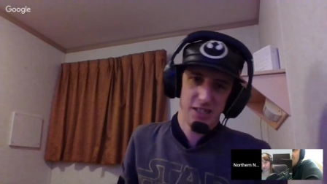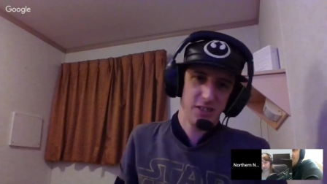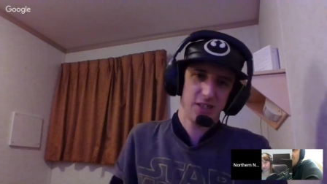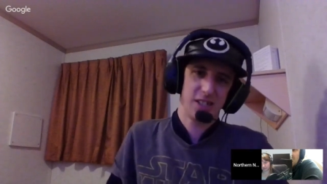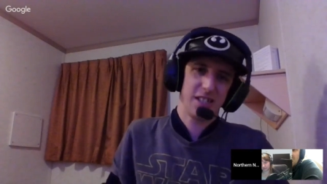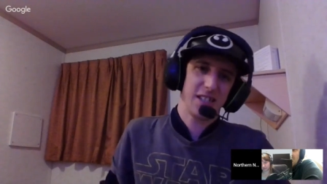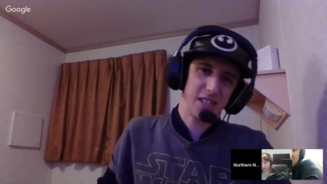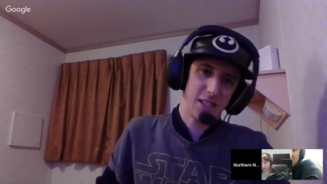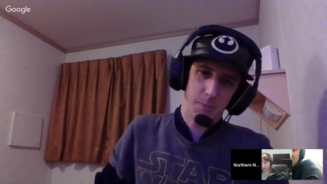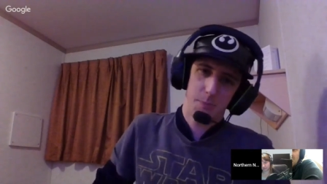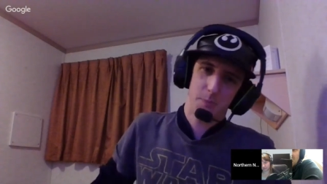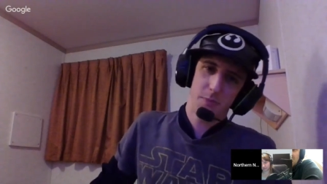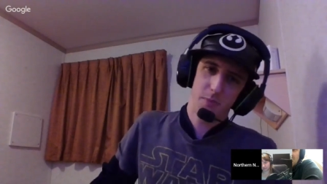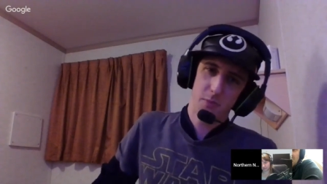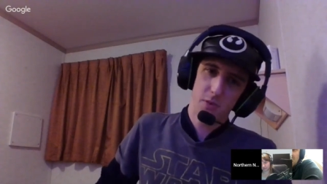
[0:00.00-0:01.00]
you can get
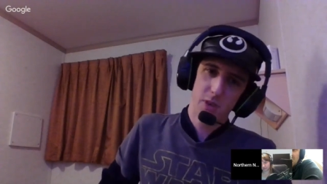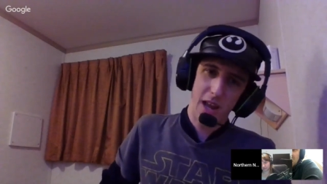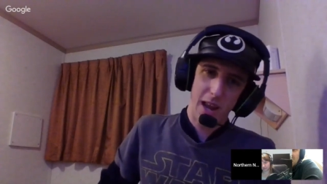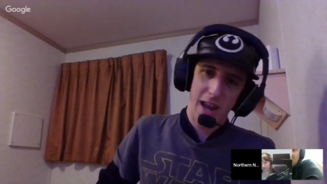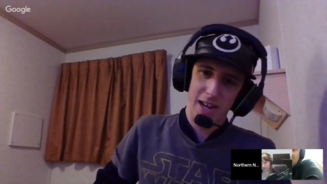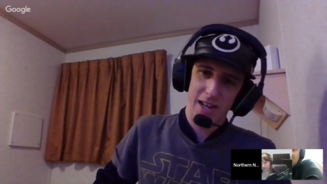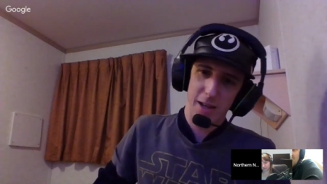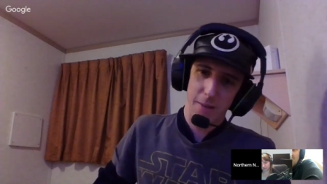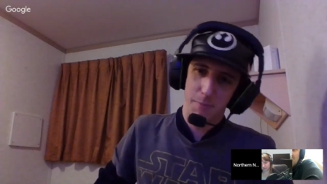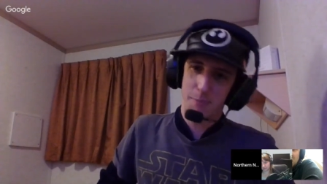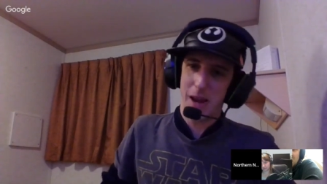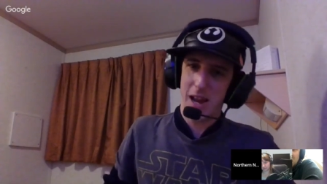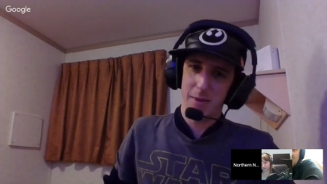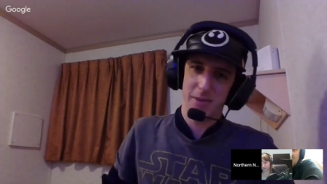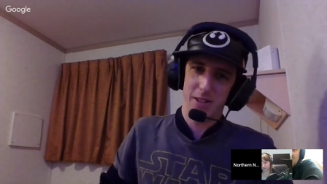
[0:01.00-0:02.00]
the alien
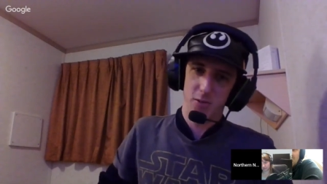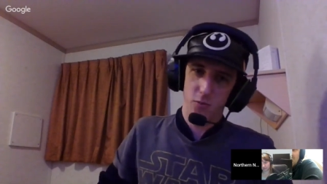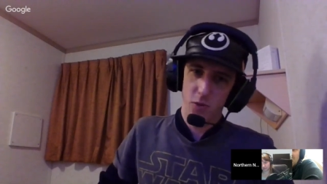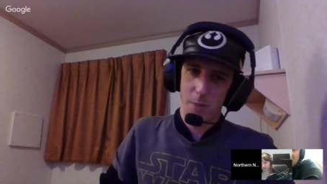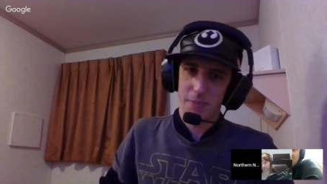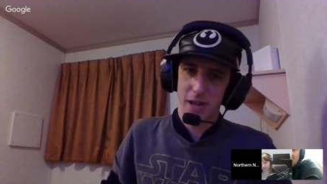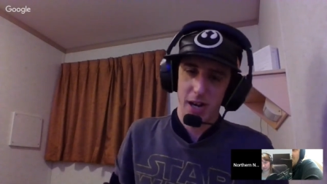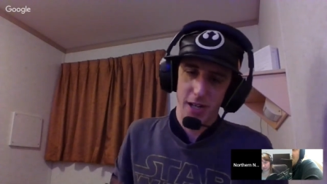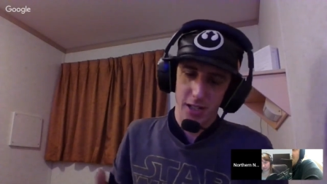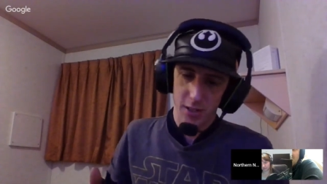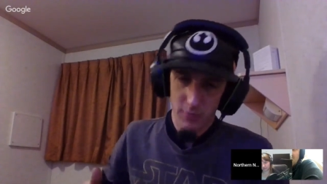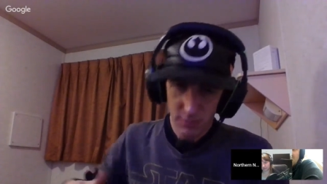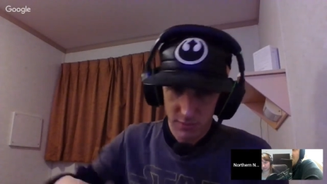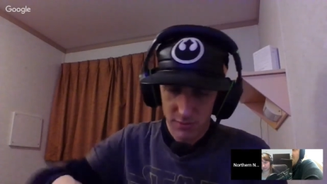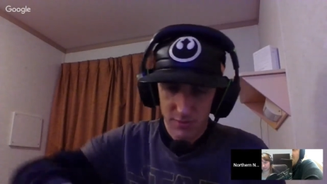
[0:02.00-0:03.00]
baby ripped out of
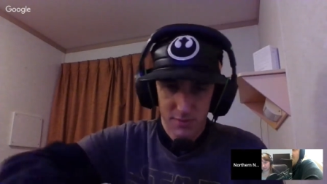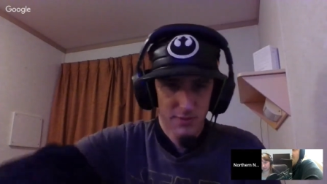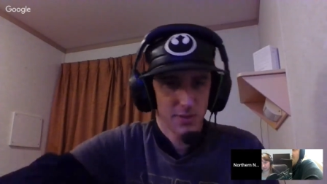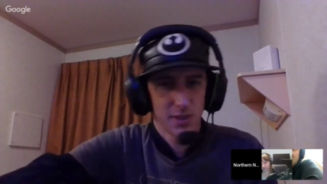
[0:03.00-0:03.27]
you.